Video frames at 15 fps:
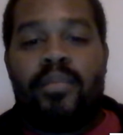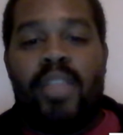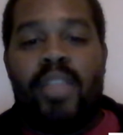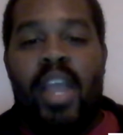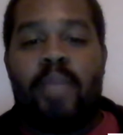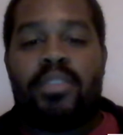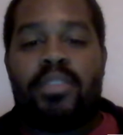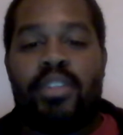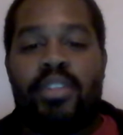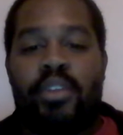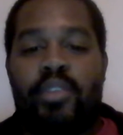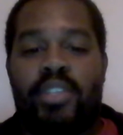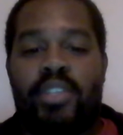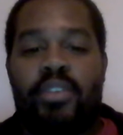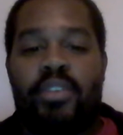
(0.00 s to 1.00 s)

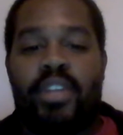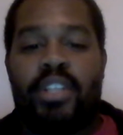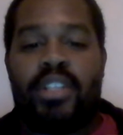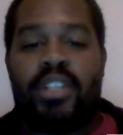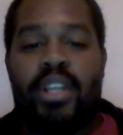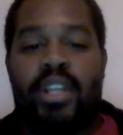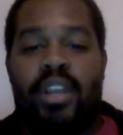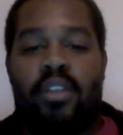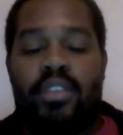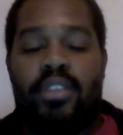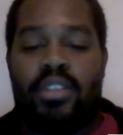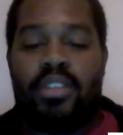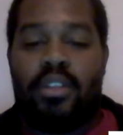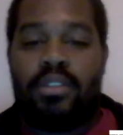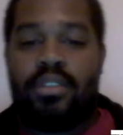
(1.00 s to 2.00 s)
Absolute risk reduction
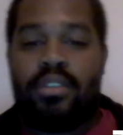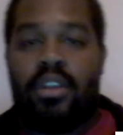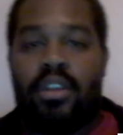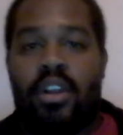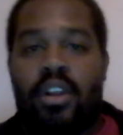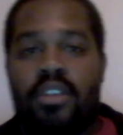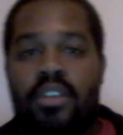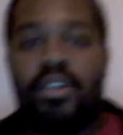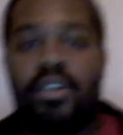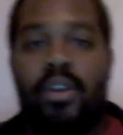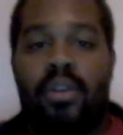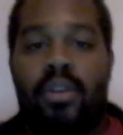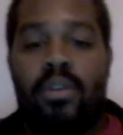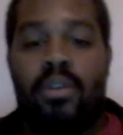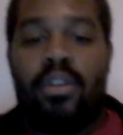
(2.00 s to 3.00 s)
results are
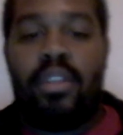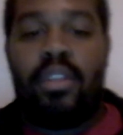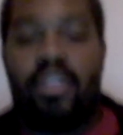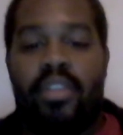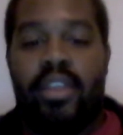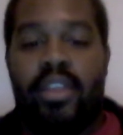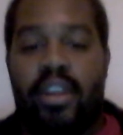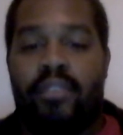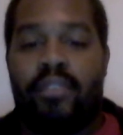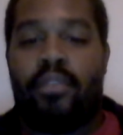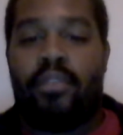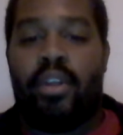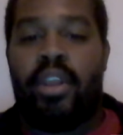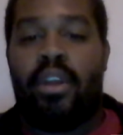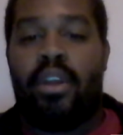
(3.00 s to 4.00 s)
also there
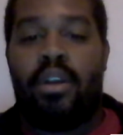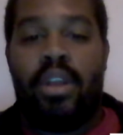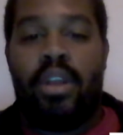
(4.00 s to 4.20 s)
for you.